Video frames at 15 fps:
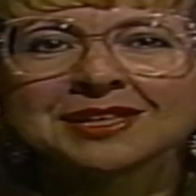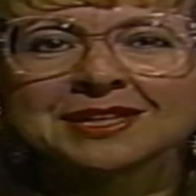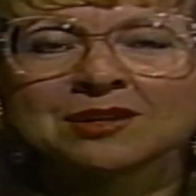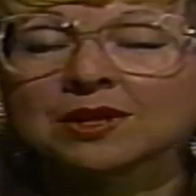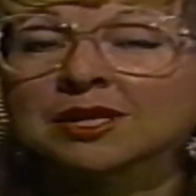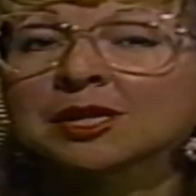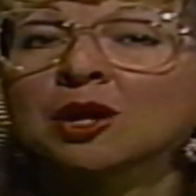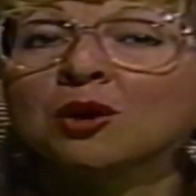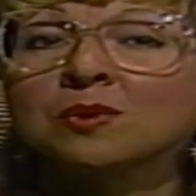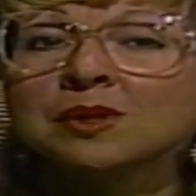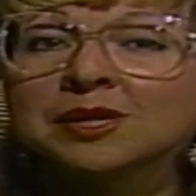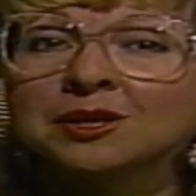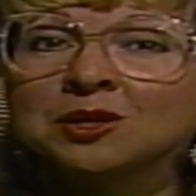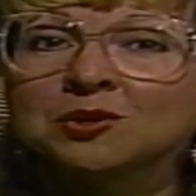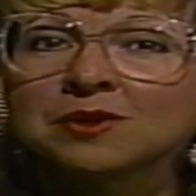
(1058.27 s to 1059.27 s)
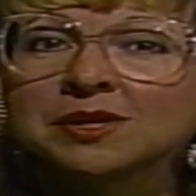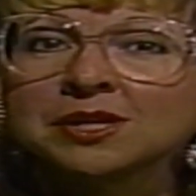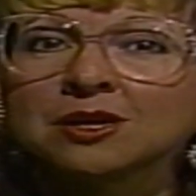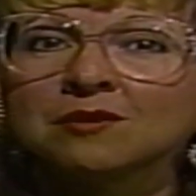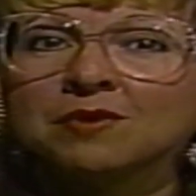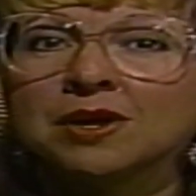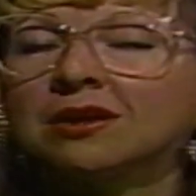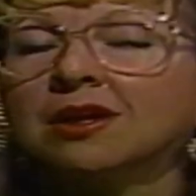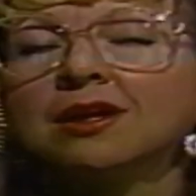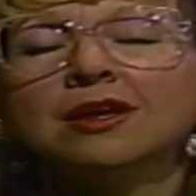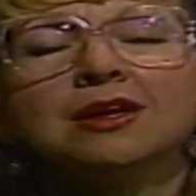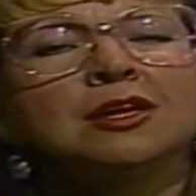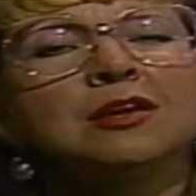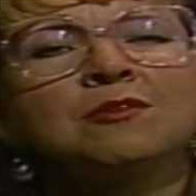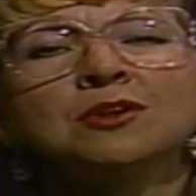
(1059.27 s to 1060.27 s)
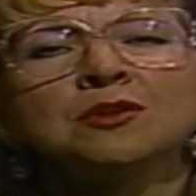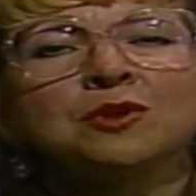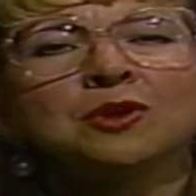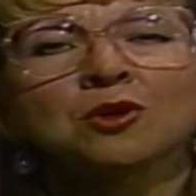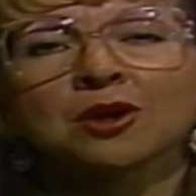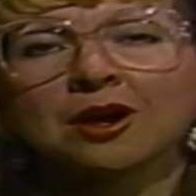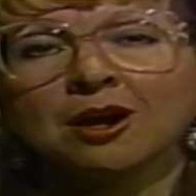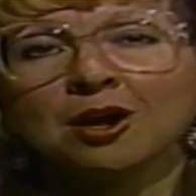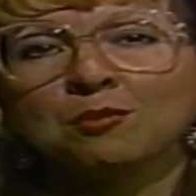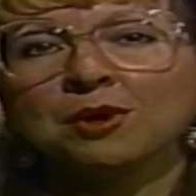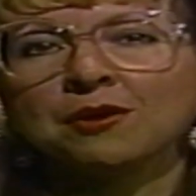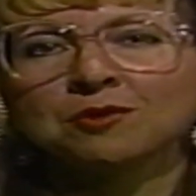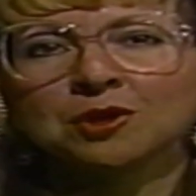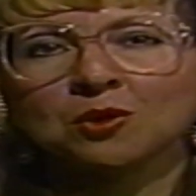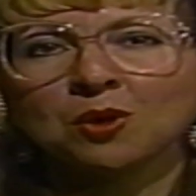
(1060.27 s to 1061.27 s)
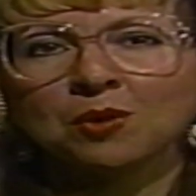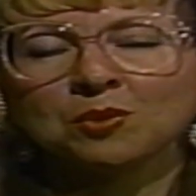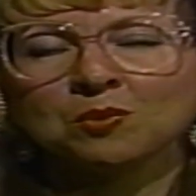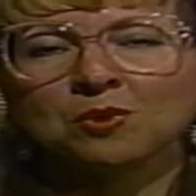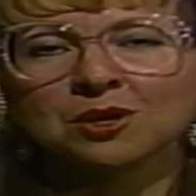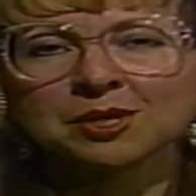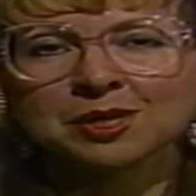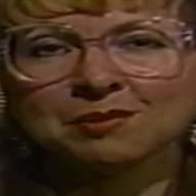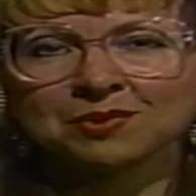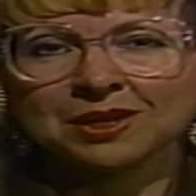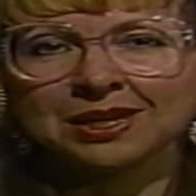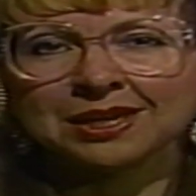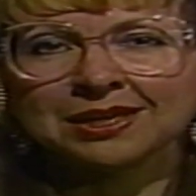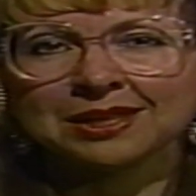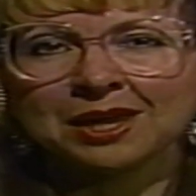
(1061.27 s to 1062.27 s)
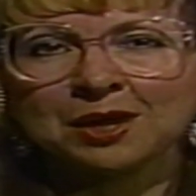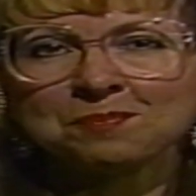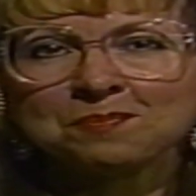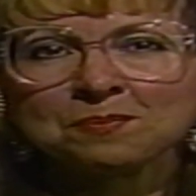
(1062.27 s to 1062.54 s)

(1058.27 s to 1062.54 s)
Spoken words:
So that's always an interesting event, even if you're a car buff, to go up and watch something like that.